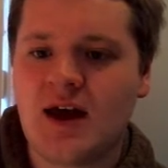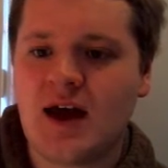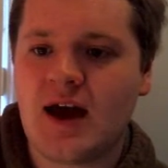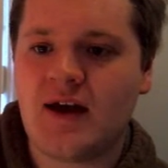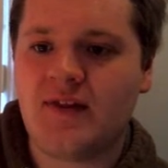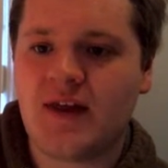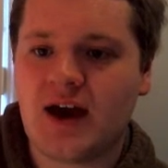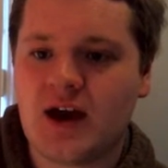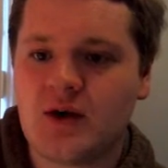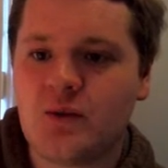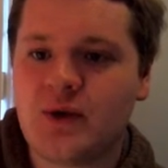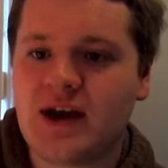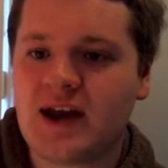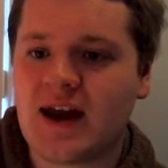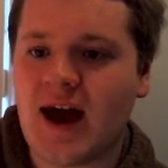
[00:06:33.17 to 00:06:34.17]
and then
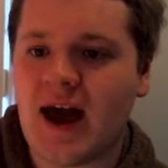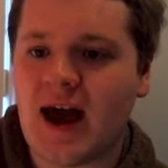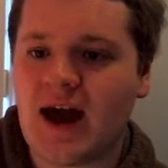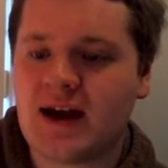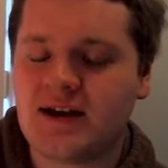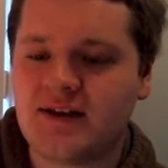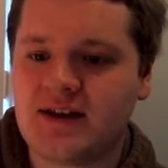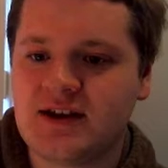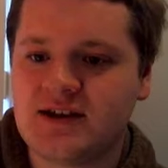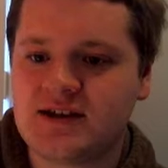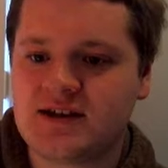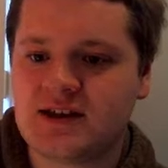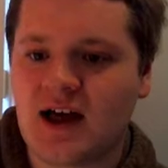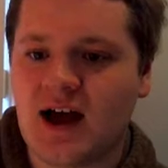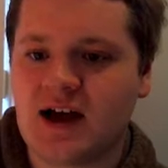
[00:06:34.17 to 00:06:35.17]
we can add these
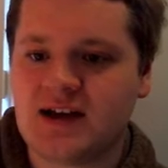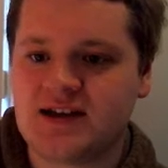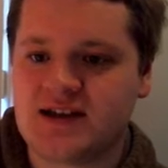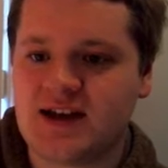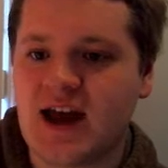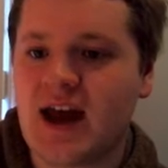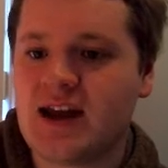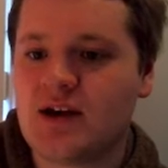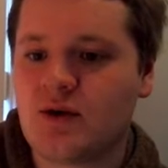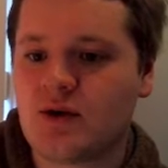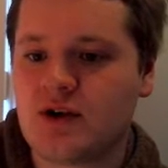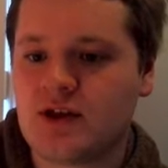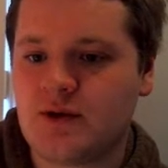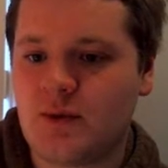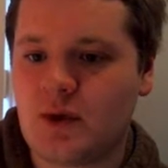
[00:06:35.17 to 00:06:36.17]
slides in any
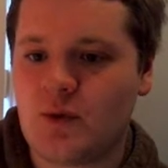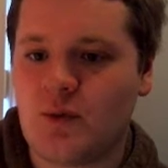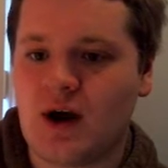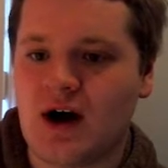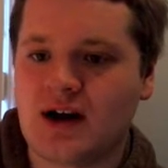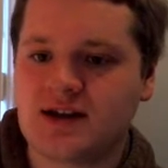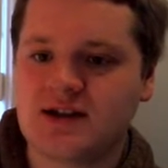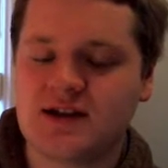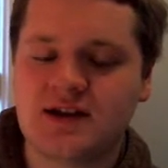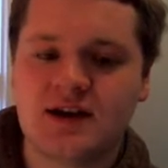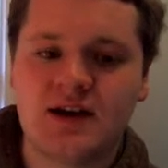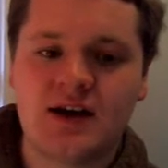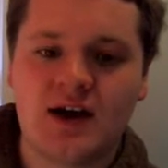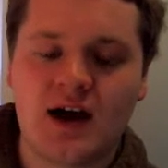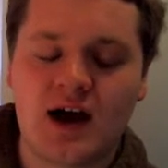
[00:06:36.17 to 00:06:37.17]
order that we want
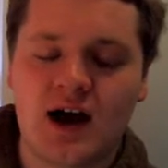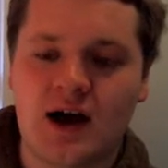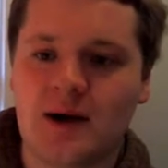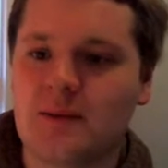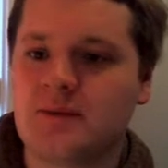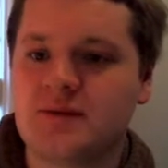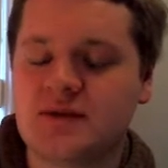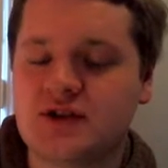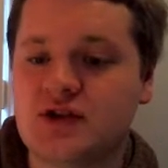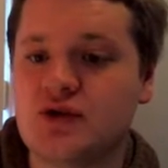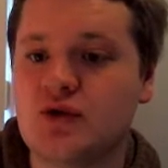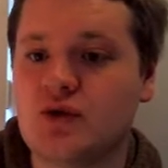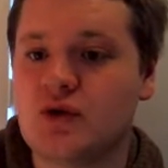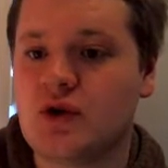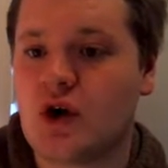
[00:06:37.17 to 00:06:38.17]

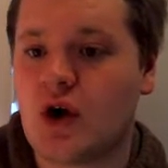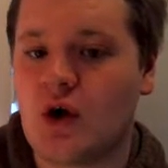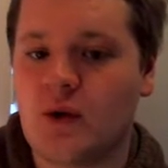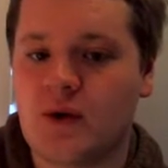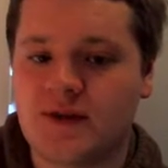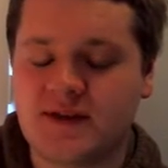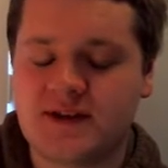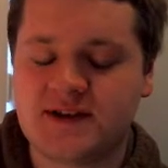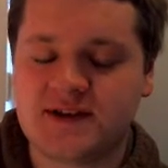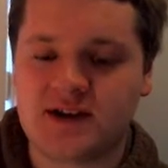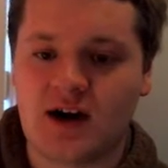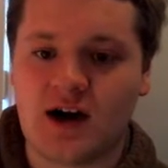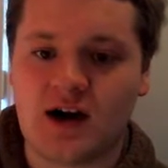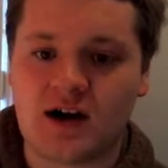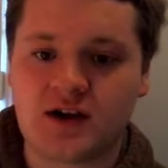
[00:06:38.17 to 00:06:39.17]
to go with the
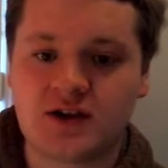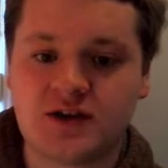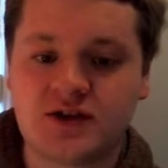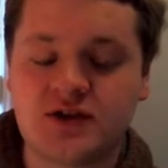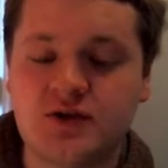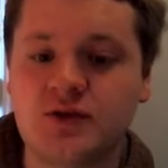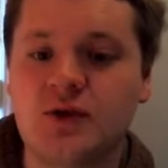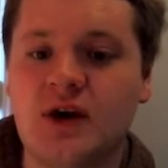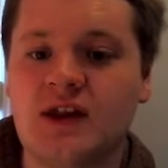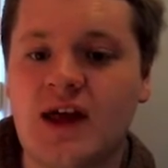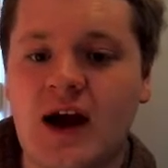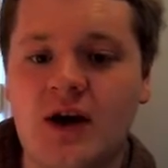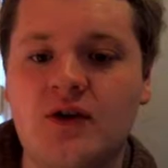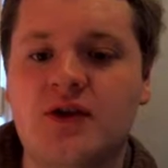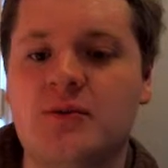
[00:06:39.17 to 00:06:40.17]
song, to
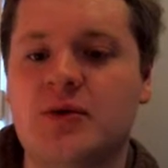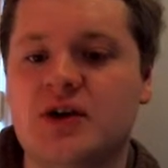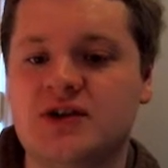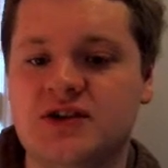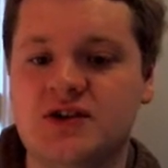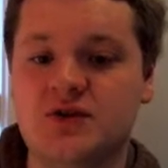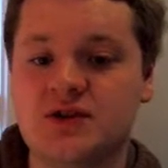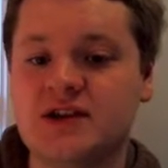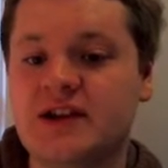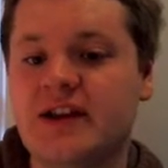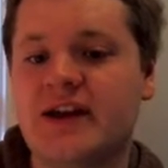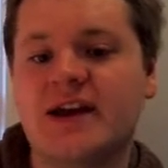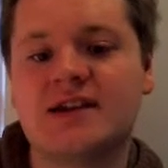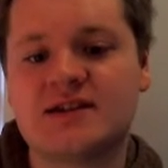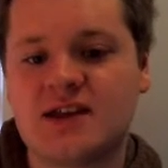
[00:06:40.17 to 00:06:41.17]
allow the person who is
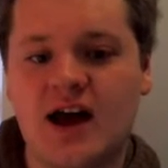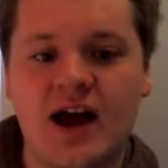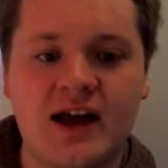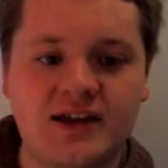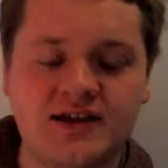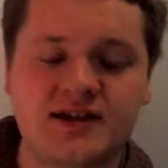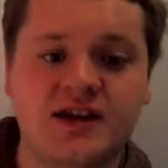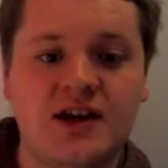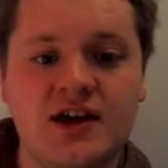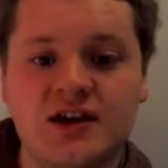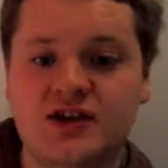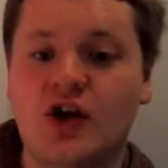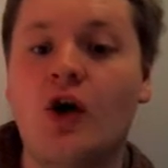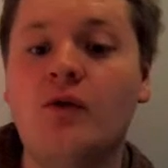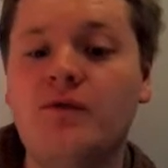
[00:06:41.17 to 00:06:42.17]
clicking slides
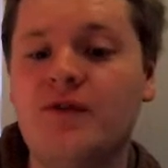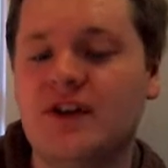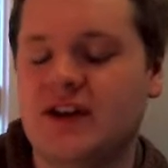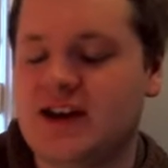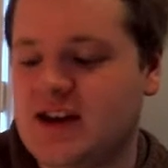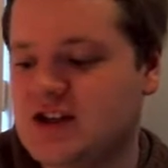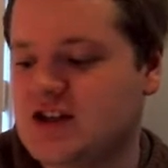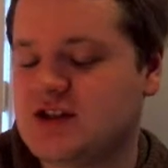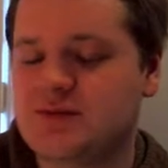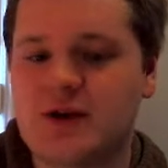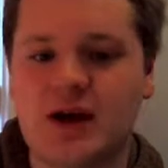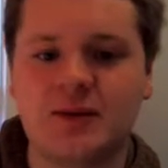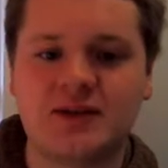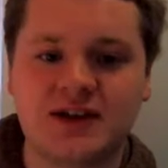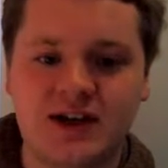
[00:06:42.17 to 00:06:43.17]
to hopefully just be
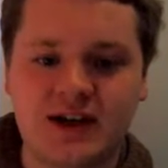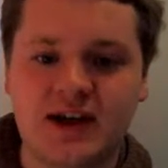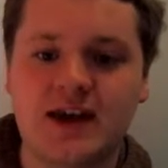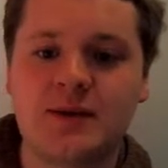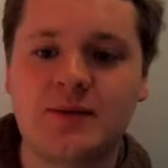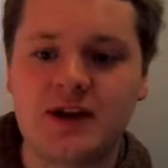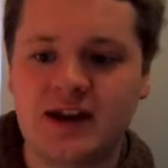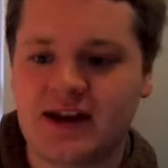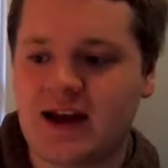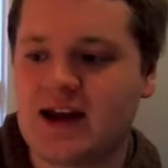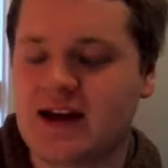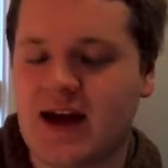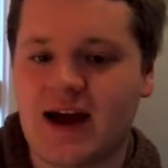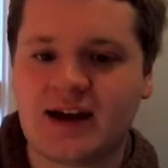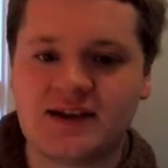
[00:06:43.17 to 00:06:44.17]
able to keep clicking
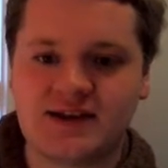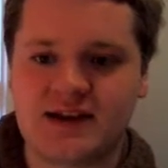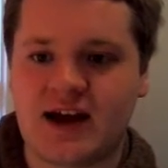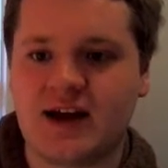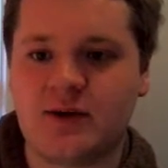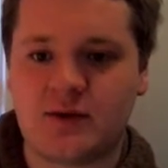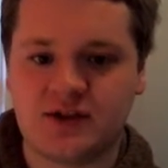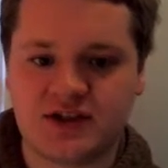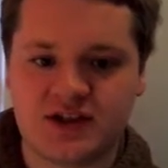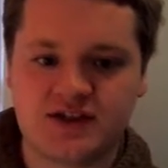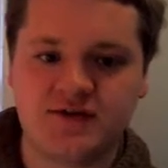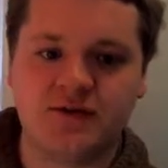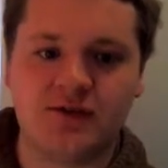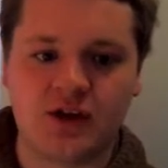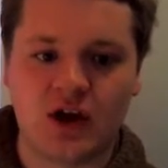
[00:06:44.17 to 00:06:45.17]
next, and it will just
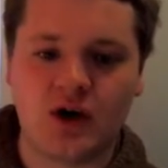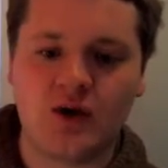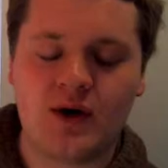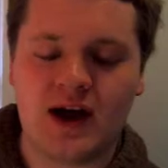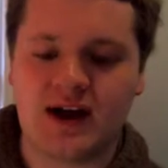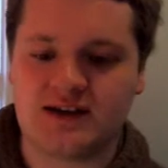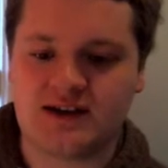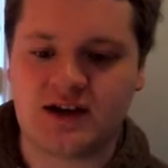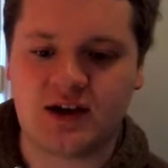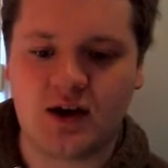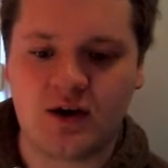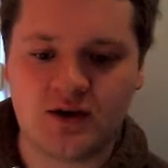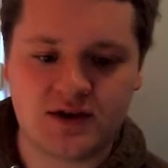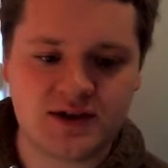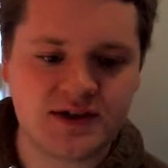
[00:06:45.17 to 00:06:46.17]
flow as it
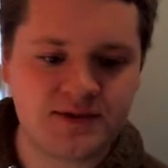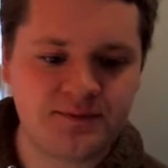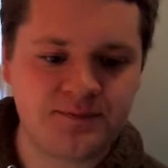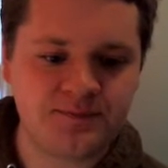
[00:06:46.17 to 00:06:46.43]
goes.